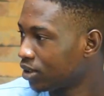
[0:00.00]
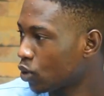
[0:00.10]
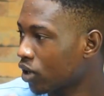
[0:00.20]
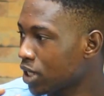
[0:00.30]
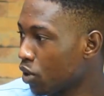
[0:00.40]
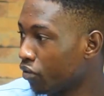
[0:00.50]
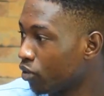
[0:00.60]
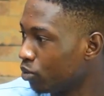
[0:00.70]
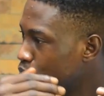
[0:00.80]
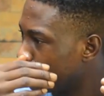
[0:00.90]
talk less of
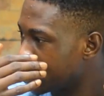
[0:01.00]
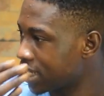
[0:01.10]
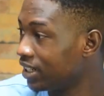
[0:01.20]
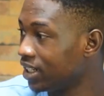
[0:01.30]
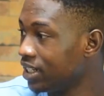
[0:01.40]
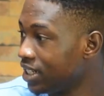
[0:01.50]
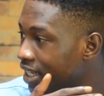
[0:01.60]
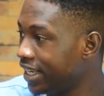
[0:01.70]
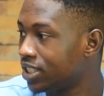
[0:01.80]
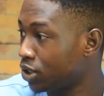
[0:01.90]
sending these
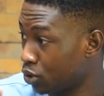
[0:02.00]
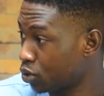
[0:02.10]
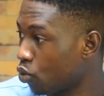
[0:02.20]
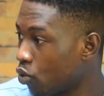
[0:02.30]
kids to school.